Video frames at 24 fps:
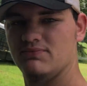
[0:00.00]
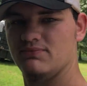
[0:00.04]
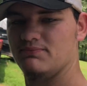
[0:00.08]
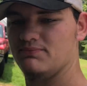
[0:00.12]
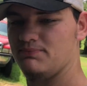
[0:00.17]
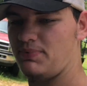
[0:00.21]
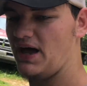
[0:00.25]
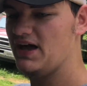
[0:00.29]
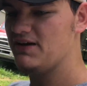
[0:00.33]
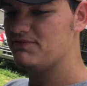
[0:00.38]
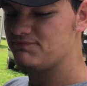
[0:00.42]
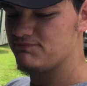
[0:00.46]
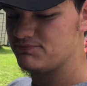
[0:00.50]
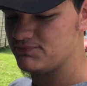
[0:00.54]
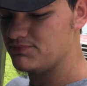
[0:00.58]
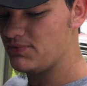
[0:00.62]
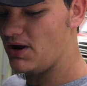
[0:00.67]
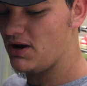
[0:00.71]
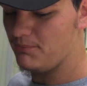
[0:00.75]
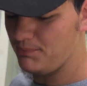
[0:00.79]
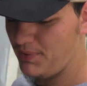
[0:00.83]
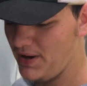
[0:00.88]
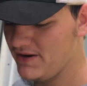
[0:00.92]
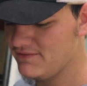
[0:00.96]

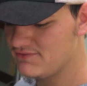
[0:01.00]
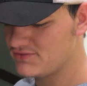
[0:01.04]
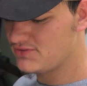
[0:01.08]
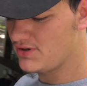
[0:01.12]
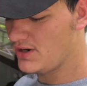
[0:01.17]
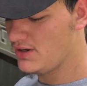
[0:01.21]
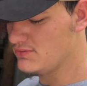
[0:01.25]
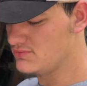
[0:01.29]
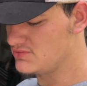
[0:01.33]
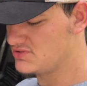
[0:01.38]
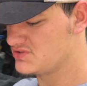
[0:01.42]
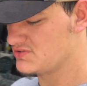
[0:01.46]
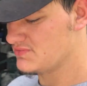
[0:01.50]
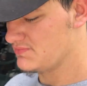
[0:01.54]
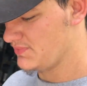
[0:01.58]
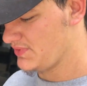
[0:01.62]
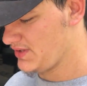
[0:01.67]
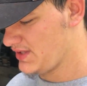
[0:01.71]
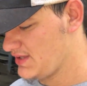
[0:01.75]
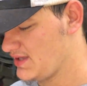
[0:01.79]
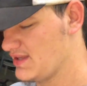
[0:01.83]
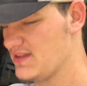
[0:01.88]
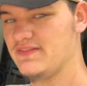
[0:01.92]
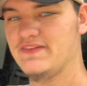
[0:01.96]
paved roads.
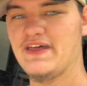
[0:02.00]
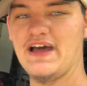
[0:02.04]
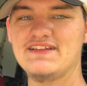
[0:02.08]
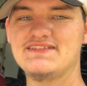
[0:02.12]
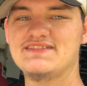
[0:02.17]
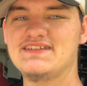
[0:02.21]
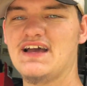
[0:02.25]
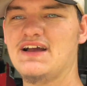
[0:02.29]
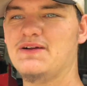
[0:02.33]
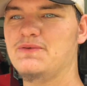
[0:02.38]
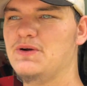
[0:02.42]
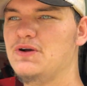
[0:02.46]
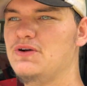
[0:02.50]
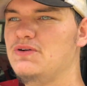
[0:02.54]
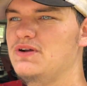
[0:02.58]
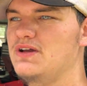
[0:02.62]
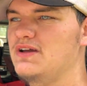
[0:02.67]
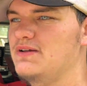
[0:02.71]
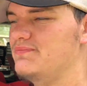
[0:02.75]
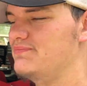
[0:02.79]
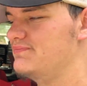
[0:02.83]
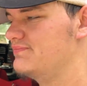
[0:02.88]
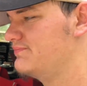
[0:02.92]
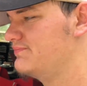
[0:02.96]
That's that rear end.